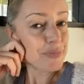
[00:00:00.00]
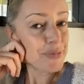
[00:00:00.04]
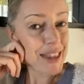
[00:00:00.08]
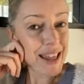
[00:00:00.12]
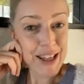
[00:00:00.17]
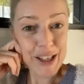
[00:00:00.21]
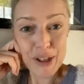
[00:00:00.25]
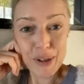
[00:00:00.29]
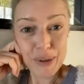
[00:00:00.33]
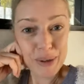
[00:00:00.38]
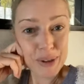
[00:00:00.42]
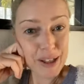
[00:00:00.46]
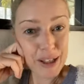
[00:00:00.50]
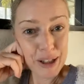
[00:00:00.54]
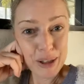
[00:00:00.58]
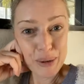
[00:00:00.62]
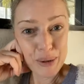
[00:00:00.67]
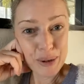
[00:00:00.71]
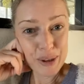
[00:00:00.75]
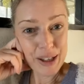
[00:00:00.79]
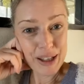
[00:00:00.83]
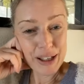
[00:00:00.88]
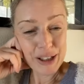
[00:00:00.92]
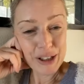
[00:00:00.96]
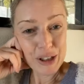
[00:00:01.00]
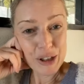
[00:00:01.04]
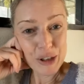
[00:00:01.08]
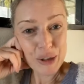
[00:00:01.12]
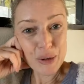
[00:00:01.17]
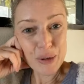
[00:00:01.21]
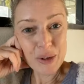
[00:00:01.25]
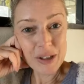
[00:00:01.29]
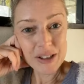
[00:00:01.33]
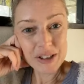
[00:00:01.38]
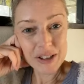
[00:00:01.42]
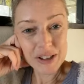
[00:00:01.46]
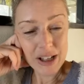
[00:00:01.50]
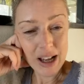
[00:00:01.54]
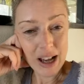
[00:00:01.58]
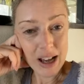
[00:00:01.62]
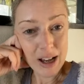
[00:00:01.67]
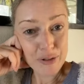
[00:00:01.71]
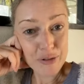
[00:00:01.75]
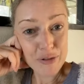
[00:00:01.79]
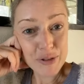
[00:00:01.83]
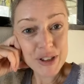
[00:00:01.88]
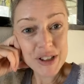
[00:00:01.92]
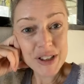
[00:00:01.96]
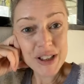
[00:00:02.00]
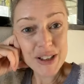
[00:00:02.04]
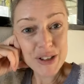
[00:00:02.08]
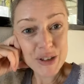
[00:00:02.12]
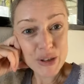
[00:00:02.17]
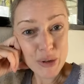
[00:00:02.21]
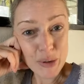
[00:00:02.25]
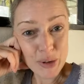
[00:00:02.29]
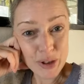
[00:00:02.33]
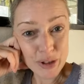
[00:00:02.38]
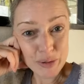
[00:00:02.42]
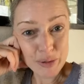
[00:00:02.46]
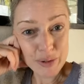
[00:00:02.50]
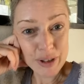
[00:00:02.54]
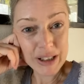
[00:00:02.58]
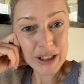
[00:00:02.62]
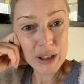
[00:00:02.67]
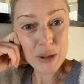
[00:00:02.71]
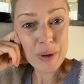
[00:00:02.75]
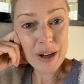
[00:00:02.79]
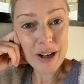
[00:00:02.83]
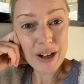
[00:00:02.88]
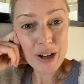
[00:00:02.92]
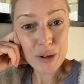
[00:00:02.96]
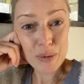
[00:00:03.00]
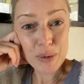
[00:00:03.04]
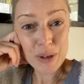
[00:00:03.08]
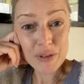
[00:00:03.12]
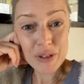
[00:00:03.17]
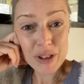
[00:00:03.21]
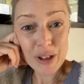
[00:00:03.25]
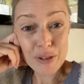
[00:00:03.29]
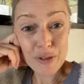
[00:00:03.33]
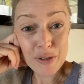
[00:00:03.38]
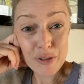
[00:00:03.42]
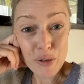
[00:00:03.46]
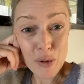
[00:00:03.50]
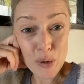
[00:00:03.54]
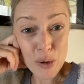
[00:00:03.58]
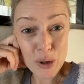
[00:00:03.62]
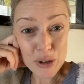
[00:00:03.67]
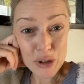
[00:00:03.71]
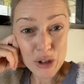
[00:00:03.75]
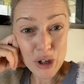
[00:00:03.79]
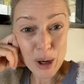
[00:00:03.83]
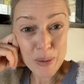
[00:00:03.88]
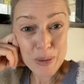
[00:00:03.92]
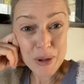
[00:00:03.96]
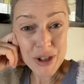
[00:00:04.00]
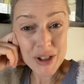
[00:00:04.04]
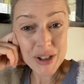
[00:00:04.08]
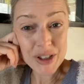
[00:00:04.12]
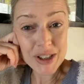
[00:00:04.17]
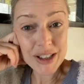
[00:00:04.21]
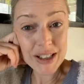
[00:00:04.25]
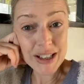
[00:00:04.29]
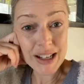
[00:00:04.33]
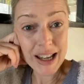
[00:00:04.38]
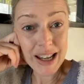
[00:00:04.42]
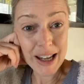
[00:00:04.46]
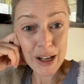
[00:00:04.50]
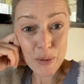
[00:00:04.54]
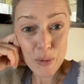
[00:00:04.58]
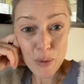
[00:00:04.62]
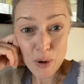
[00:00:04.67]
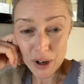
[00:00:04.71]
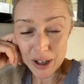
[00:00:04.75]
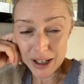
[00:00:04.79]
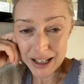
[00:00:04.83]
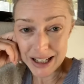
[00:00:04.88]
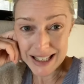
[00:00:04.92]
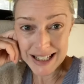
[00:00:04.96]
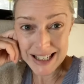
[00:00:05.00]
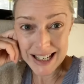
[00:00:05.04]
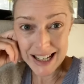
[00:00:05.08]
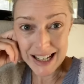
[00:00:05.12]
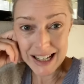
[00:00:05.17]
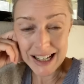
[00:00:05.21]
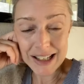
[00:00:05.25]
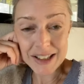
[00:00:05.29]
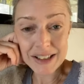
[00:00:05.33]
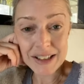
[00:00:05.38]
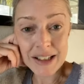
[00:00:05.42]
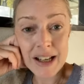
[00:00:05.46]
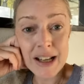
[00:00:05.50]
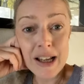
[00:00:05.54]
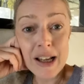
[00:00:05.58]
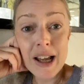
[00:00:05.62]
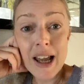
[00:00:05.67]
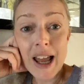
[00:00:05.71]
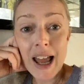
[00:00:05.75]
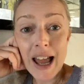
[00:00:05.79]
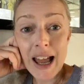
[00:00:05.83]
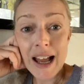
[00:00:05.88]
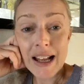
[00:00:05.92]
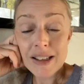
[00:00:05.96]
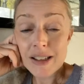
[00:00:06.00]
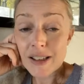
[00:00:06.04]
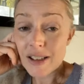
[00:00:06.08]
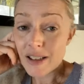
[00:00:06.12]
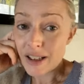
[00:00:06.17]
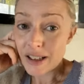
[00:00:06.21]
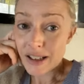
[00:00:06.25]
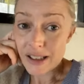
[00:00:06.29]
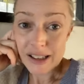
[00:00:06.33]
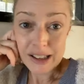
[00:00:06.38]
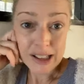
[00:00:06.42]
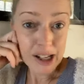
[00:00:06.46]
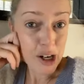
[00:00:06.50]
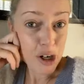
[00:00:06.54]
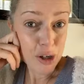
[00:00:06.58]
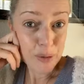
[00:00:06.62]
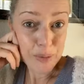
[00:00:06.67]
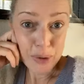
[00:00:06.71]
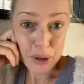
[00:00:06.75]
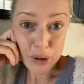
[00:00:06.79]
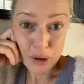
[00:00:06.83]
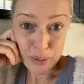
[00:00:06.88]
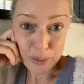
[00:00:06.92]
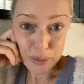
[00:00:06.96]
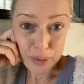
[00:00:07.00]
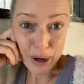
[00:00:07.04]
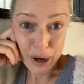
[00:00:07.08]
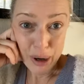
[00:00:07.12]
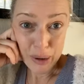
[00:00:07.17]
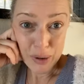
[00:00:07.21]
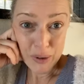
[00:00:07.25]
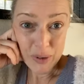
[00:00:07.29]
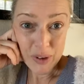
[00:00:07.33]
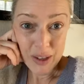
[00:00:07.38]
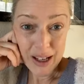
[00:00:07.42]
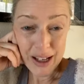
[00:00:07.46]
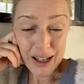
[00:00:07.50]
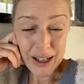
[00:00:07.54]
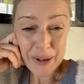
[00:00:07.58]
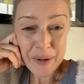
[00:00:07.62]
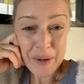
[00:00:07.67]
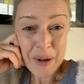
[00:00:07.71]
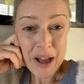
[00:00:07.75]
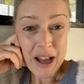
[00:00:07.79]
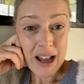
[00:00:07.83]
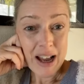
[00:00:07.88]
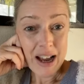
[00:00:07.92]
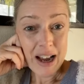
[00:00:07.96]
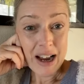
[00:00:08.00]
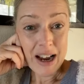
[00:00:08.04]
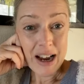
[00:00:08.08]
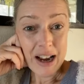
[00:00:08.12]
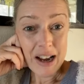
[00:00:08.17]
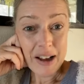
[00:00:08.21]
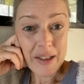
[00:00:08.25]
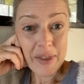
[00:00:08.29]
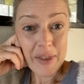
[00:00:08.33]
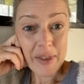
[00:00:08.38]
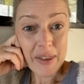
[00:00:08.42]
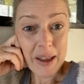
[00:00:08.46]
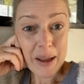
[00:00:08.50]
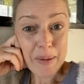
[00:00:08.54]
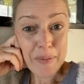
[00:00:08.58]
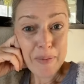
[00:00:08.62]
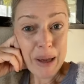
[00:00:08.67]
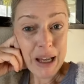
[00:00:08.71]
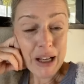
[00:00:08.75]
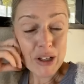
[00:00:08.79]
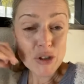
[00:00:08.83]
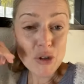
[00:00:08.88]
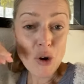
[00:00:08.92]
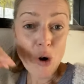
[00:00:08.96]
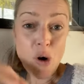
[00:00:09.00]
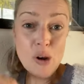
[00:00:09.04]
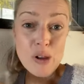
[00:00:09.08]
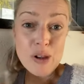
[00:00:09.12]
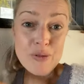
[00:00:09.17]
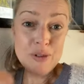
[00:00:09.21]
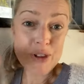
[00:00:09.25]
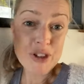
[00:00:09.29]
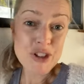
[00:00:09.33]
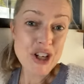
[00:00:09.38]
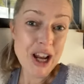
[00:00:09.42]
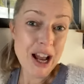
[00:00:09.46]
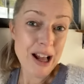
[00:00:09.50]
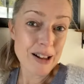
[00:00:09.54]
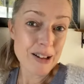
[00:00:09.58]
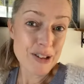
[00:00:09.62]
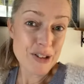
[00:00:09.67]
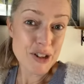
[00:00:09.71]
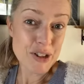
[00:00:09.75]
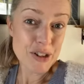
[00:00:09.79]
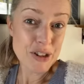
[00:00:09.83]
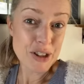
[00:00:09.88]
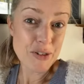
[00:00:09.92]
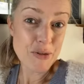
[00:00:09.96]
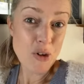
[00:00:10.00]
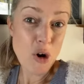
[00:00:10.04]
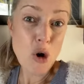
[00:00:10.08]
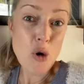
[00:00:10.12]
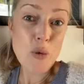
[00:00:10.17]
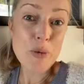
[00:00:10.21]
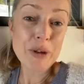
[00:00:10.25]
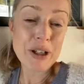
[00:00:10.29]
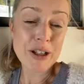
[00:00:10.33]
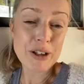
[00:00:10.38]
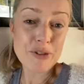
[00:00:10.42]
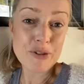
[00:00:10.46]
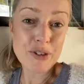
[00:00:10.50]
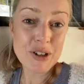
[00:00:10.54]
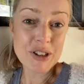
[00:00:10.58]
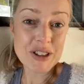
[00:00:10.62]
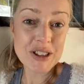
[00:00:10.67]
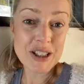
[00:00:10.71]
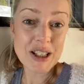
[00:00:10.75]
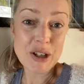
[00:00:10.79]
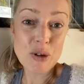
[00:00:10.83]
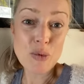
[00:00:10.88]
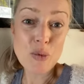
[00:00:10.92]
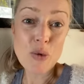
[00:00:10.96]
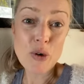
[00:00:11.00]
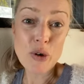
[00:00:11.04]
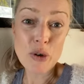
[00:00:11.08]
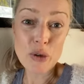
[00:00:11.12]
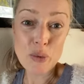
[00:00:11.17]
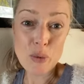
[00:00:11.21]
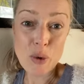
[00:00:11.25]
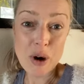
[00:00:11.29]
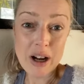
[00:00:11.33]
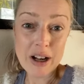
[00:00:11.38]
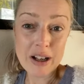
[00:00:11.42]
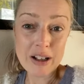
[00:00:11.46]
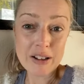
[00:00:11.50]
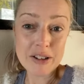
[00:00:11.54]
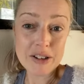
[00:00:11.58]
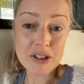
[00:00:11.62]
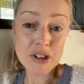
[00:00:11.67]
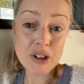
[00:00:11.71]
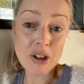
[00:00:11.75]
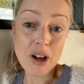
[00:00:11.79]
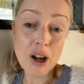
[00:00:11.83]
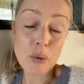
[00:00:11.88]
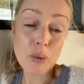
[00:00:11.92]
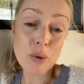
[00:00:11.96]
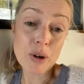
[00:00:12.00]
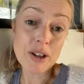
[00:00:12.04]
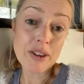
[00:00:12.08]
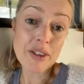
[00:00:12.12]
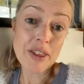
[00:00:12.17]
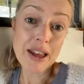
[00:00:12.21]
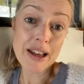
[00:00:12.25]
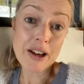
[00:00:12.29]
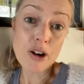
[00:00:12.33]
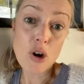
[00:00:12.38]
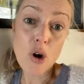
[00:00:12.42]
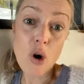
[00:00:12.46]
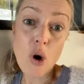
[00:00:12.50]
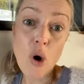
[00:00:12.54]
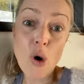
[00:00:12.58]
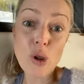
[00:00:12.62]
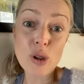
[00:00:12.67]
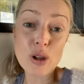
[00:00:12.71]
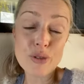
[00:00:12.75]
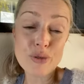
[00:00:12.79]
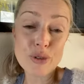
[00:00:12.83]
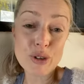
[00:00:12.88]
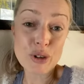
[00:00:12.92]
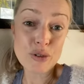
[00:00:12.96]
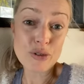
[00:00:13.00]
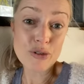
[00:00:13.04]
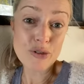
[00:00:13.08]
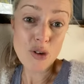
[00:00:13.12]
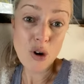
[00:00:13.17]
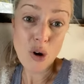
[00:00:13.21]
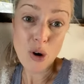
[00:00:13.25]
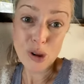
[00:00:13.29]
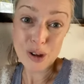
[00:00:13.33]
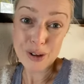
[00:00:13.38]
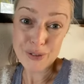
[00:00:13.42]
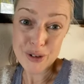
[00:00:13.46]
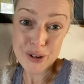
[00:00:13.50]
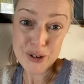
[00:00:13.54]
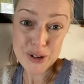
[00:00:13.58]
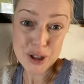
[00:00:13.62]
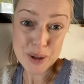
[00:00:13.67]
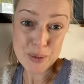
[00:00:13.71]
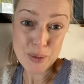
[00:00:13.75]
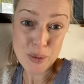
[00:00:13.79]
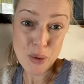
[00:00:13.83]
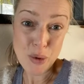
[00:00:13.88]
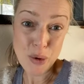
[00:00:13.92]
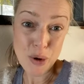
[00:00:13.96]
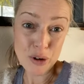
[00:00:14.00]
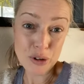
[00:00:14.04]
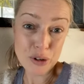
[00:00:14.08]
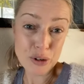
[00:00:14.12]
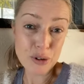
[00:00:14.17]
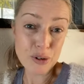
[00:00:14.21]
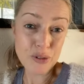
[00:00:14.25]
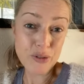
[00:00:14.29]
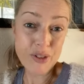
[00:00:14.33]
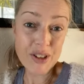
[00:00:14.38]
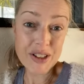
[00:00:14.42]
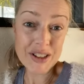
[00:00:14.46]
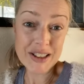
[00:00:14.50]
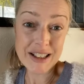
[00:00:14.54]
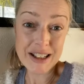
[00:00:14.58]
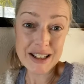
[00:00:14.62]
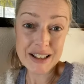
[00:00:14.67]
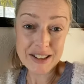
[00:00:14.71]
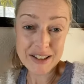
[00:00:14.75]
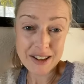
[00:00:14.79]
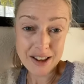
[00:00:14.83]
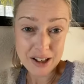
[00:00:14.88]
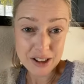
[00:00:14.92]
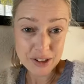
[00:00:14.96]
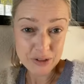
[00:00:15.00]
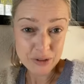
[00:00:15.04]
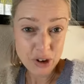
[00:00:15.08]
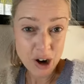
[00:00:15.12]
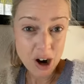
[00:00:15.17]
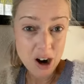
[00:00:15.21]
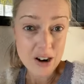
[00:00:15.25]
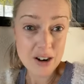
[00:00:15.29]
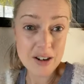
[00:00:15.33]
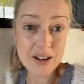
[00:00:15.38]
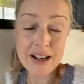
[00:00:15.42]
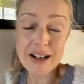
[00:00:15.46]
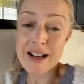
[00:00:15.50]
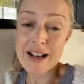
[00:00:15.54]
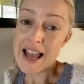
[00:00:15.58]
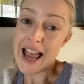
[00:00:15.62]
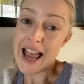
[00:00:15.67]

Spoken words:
Thank you, thank you, thank you. Frisky is going really well. We've done 4 adoptions in 8 working days. And Sunny and I are beyond proud of that. It makes all of the challenges of opening Frisky worthwhile. So I want to thank all of you for all of your support who visit us thus far